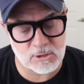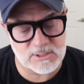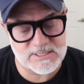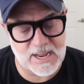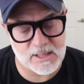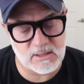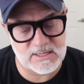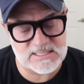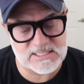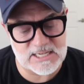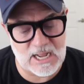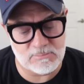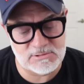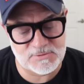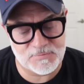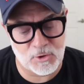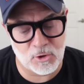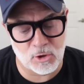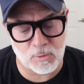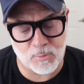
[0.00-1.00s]
your daily steps,
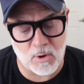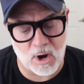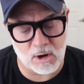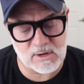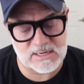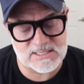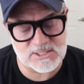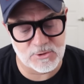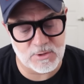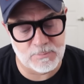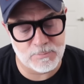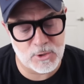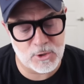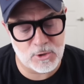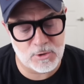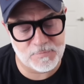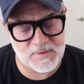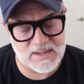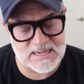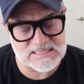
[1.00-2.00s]
view your progress on the
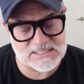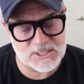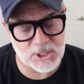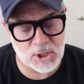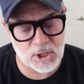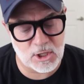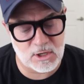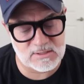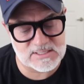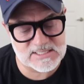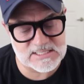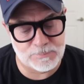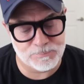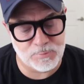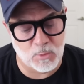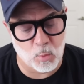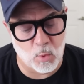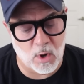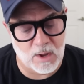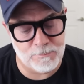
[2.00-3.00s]
move, easy to use,
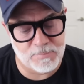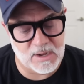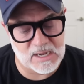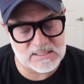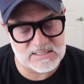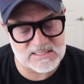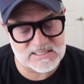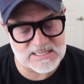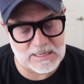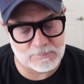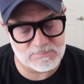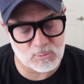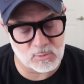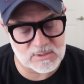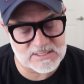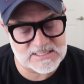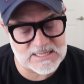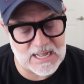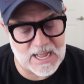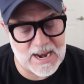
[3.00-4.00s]
simple one button step
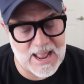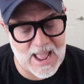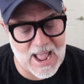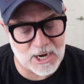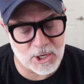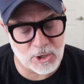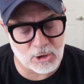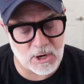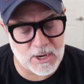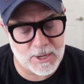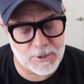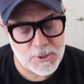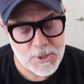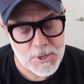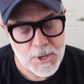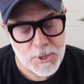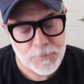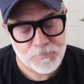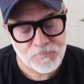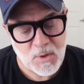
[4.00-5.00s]
reset, accurate,
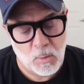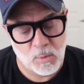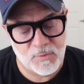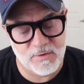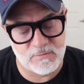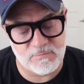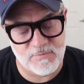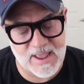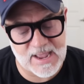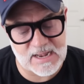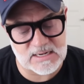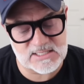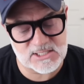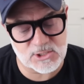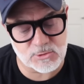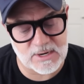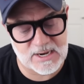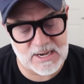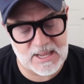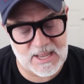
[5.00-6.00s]
with advanced
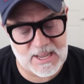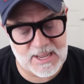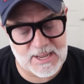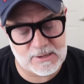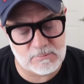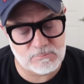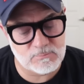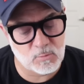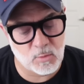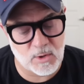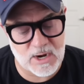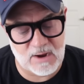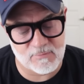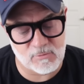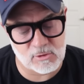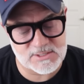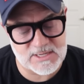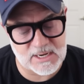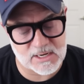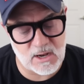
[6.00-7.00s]
3D,
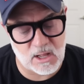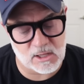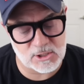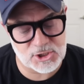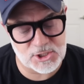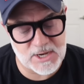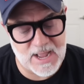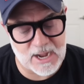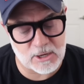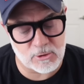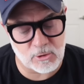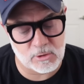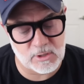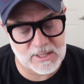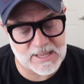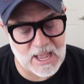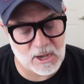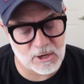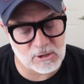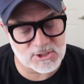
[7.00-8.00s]
whatever technology to accurately
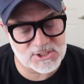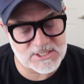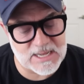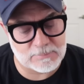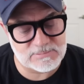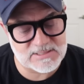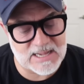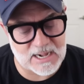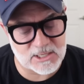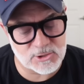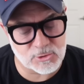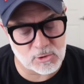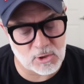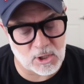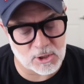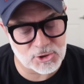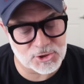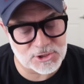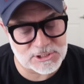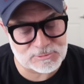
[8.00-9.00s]
count your steps, extra
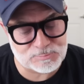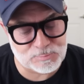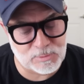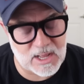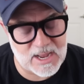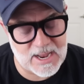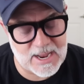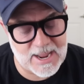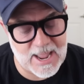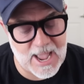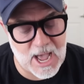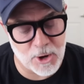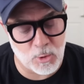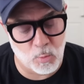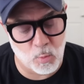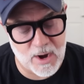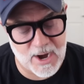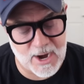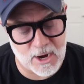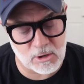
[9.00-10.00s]
large display, how to
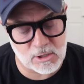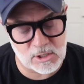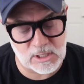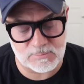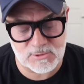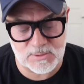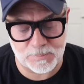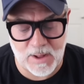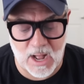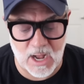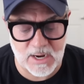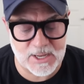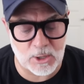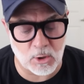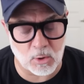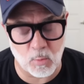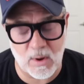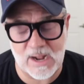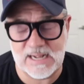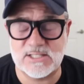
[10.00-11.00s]
wear, clip to pocket
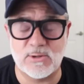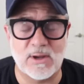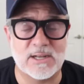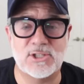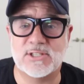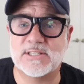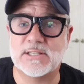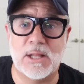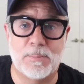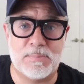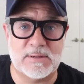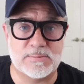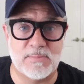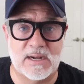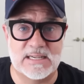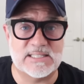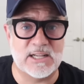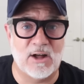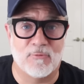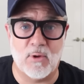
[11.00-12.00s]
or weigh. So I can just clip it to
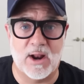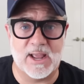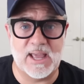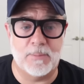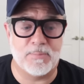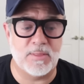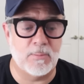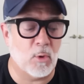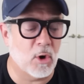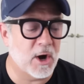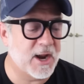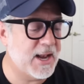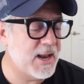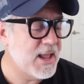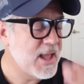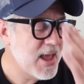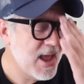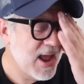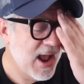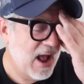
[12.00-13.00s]
myself when I get up in the morning,
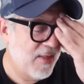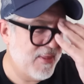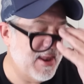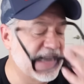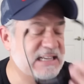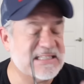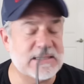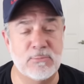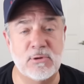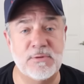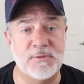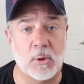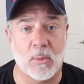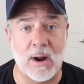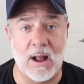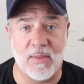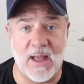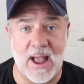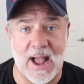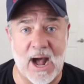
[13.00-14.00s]
and then as I'm moving
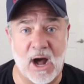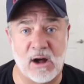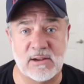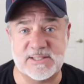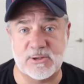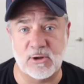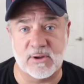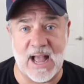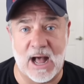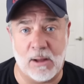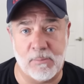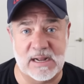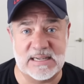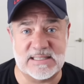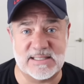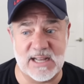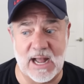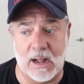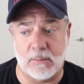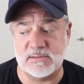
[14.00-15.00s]
around the house, it'll count my
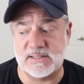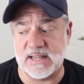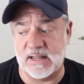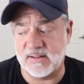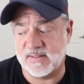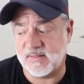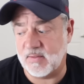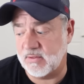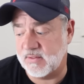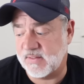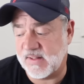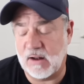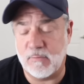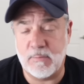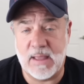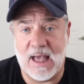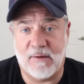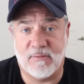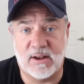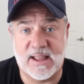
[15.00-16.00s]
steps instead of
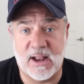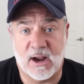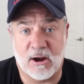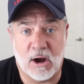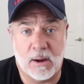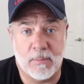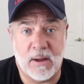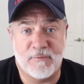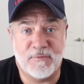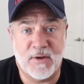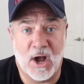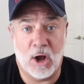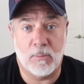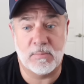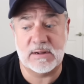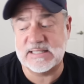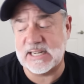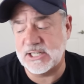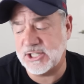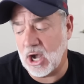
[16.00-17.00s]
me having to carry my phone.
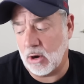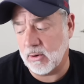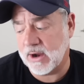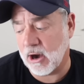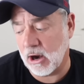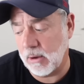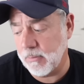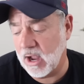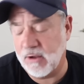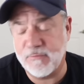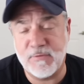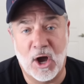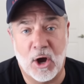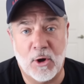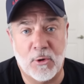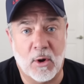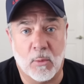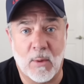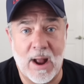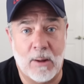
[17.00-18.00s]
Because I don't carry my
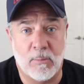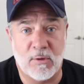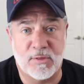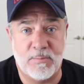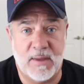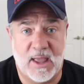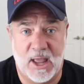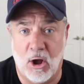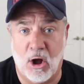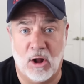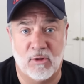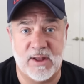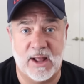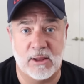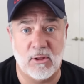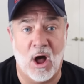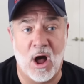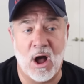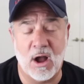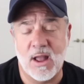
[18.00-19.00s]
phone around with me all day
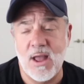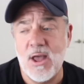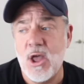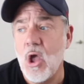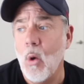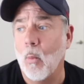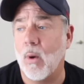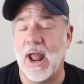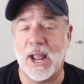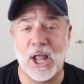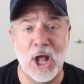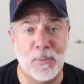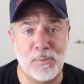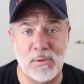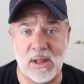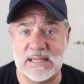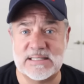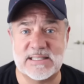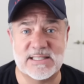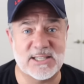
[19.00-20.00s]
long. When I go
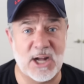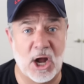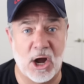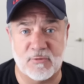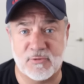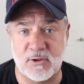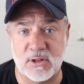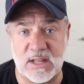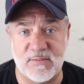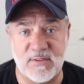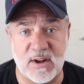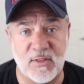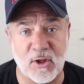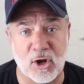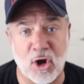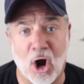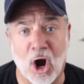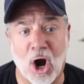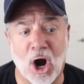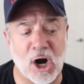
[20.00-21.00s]
places, I often leave it in the
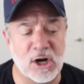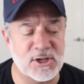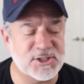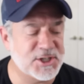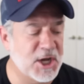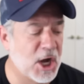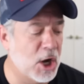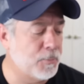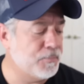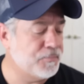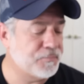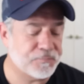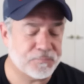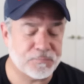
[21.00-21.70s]
car, so